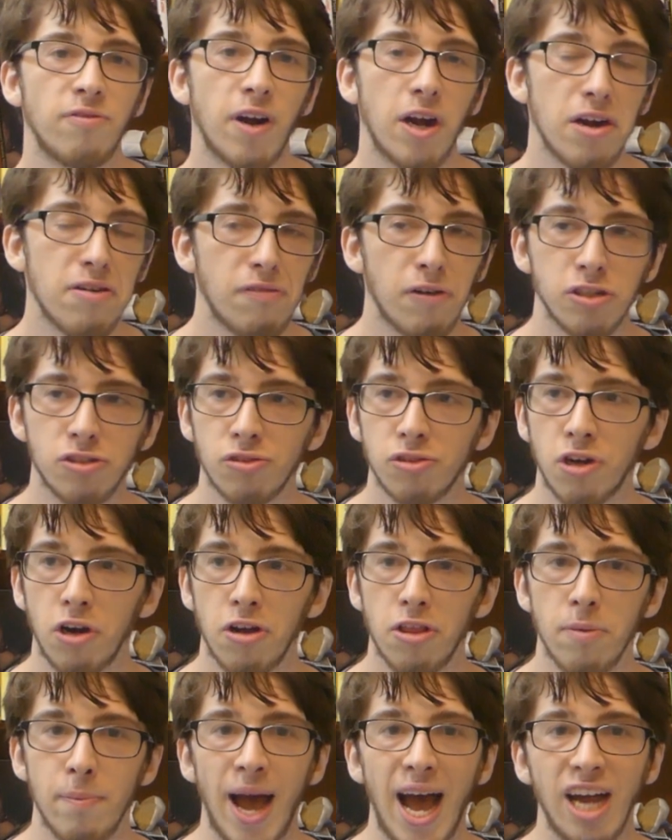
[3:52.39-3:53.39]
Very first
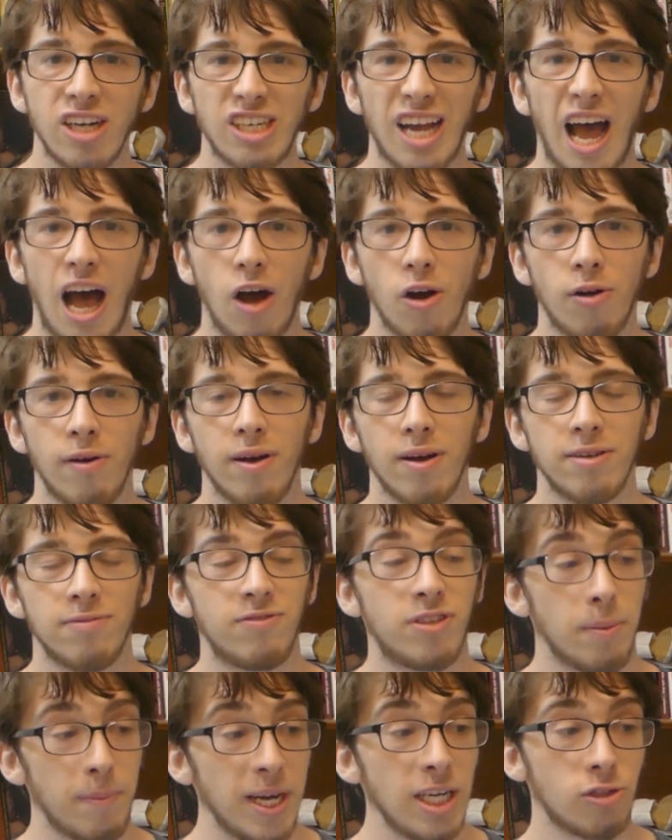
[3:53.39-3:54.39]
return of the match.
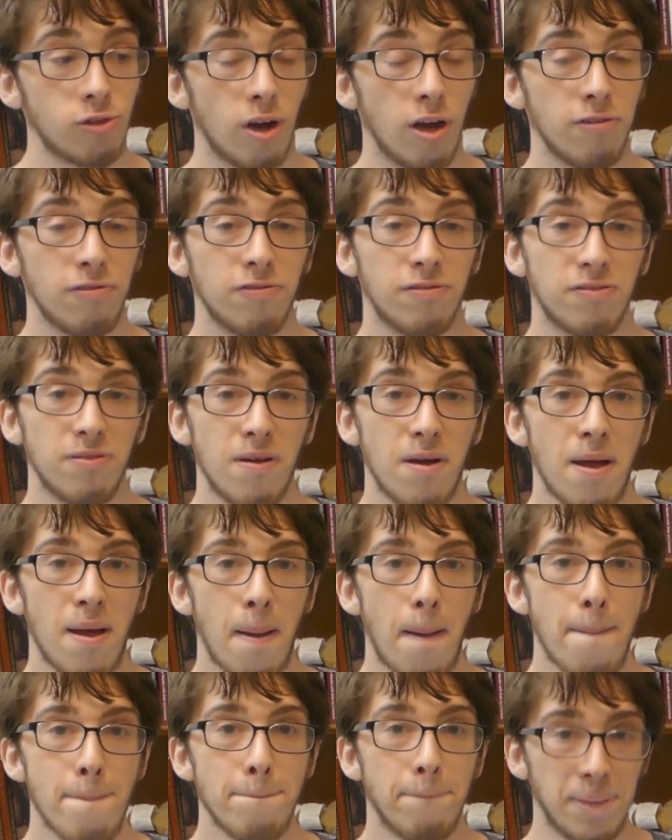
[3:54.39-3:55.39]
Dimitrov
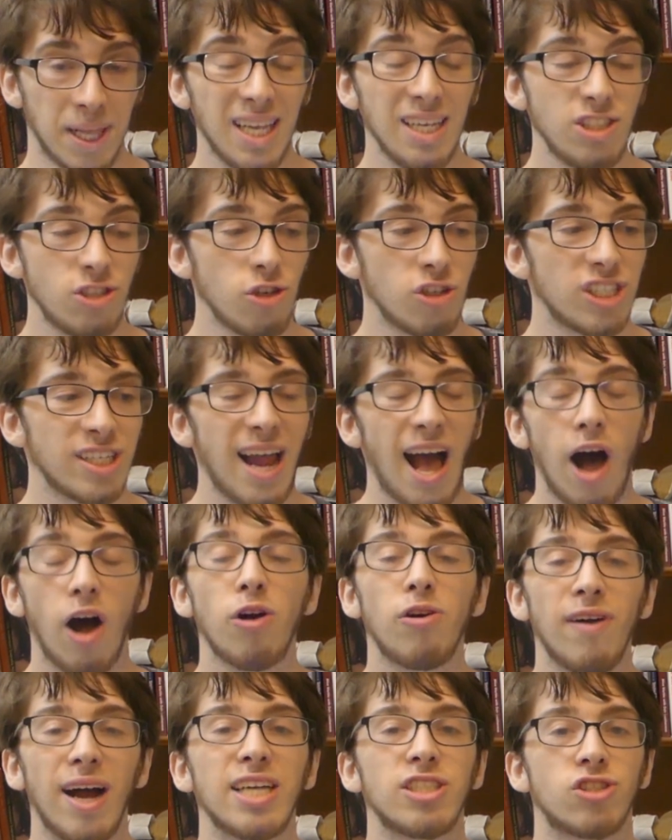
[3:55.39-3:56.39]
blisters an
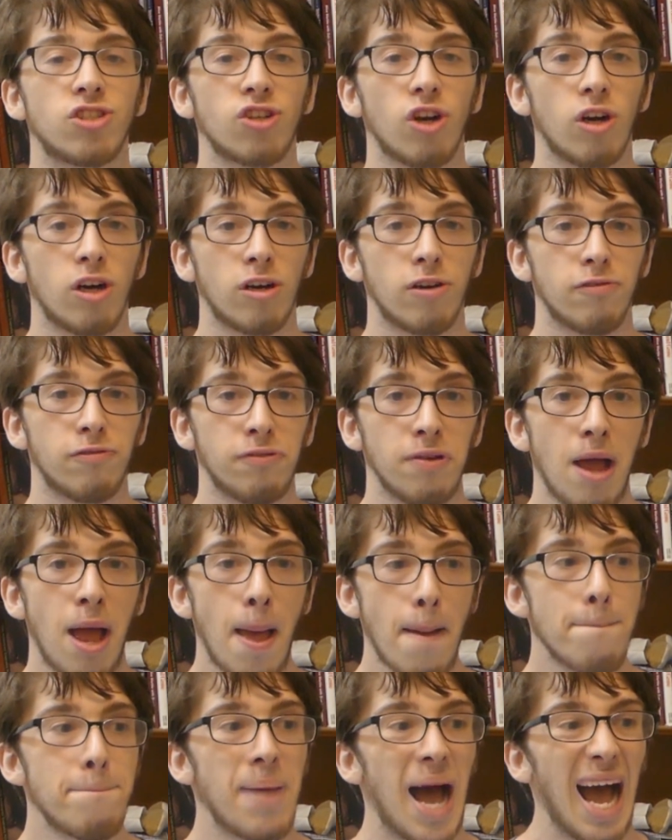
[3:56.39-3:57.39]
Alcaraz serve
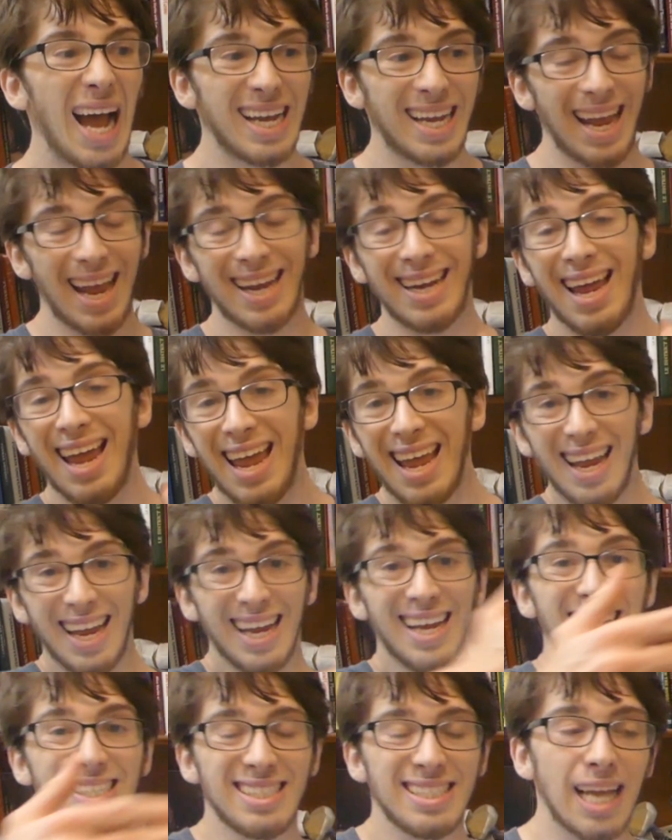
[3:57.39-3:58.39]
backhand
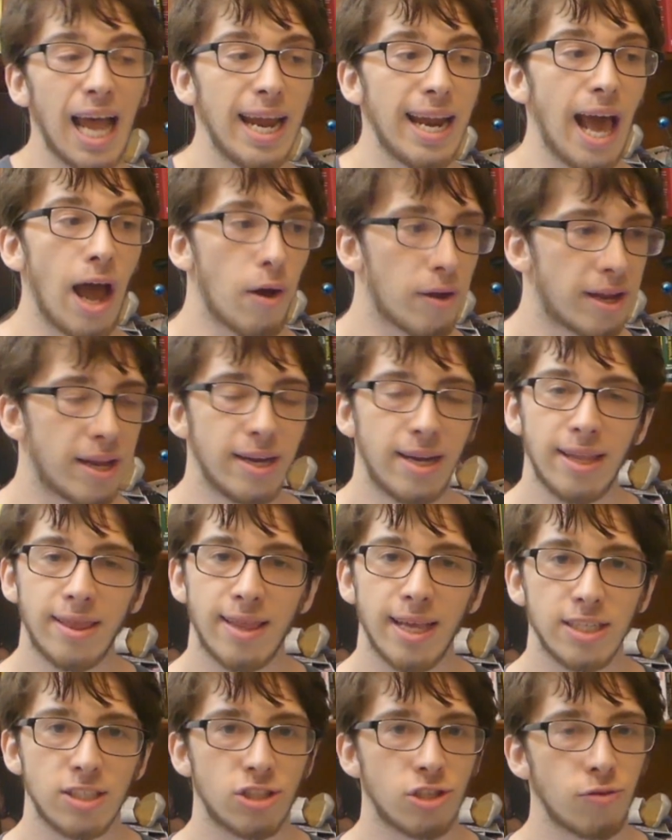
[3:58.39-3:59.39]
inside out. He did
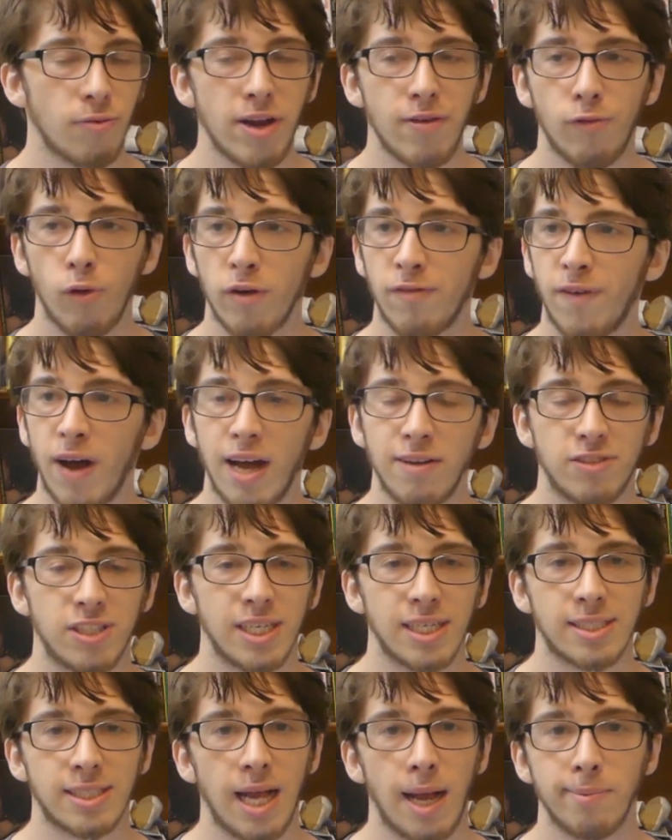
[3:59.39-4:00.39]
this 3, 4, 5,
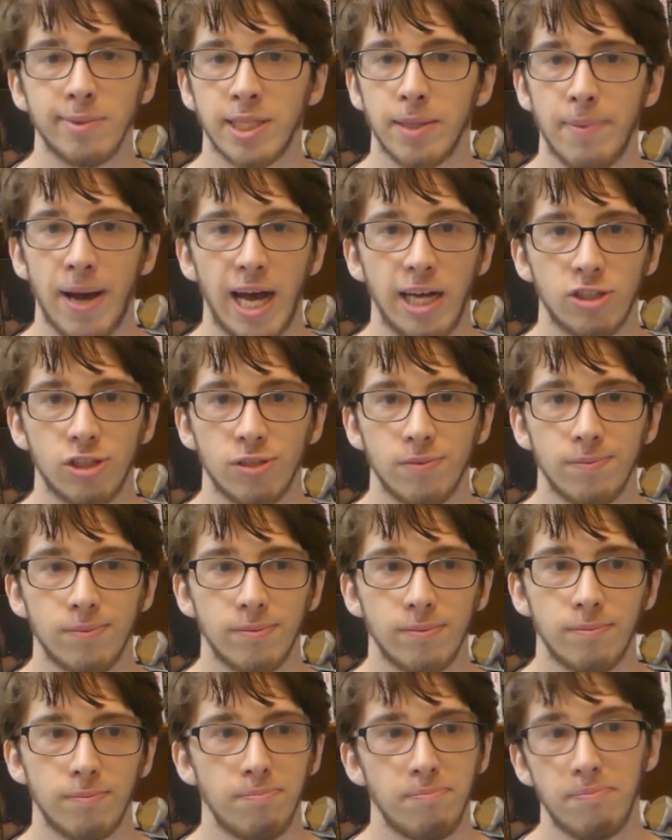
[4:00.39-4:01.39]
6 times in the match.
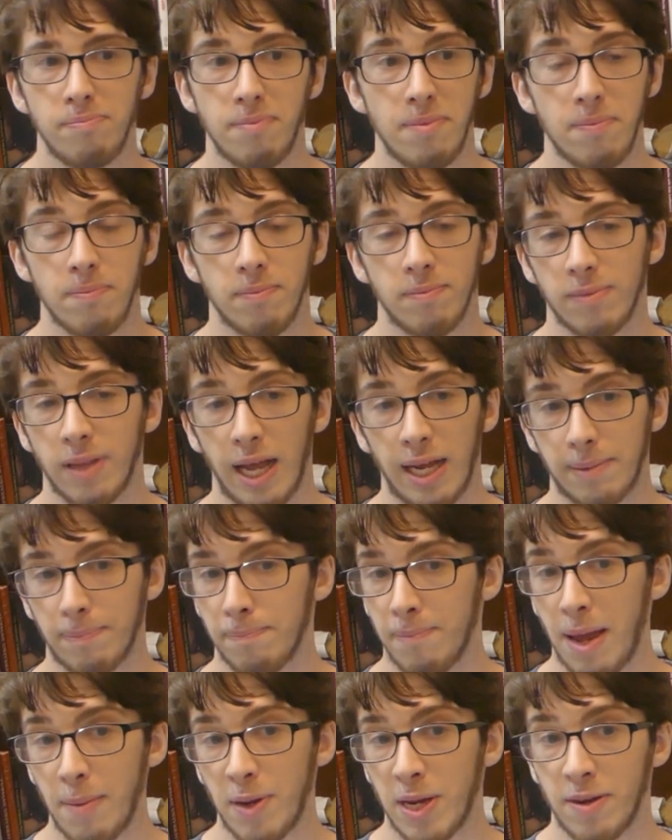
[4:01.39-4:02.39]
Like,
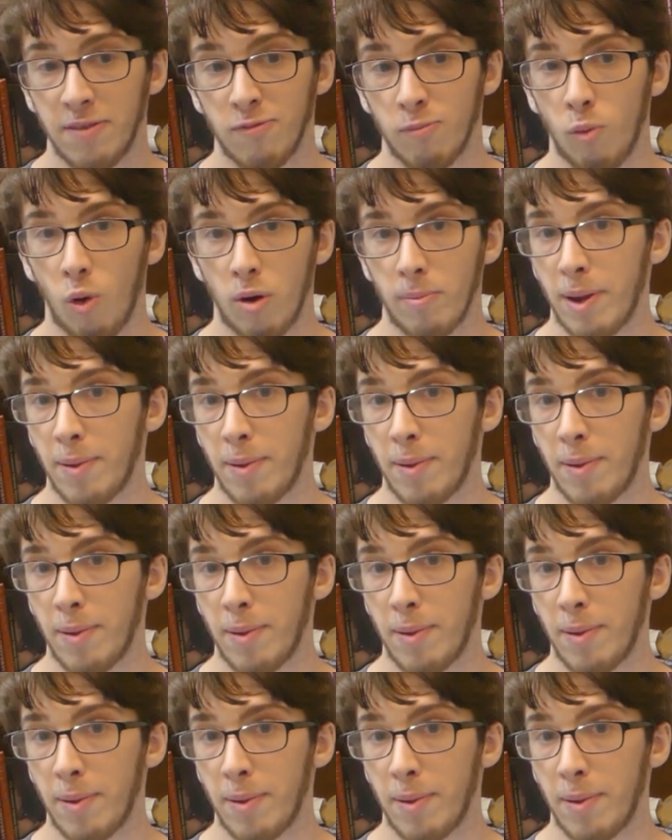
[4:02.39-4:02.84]
maybe even more.